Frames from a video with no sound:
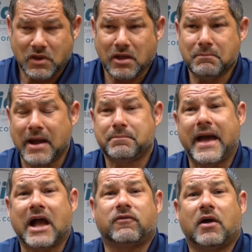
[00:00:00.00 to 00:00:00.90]
my
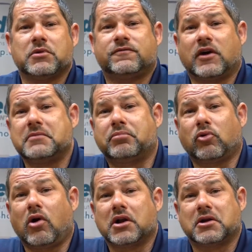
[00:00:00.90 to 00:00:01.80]
background was very
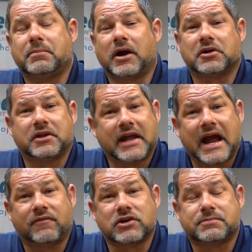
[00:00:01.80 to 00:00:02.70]
broad compared to the
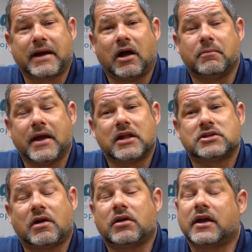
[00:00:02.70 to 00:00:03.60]
average biomed.
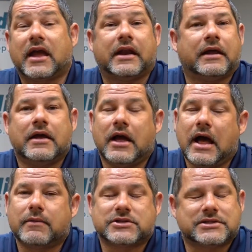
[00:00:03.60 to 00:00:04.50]
So again,
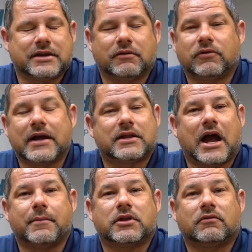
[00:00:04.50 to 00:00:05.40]
I was just in the right
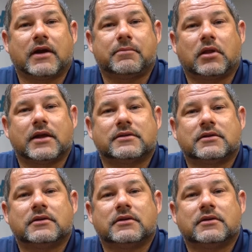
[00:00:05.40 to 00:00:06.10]
time at the right place.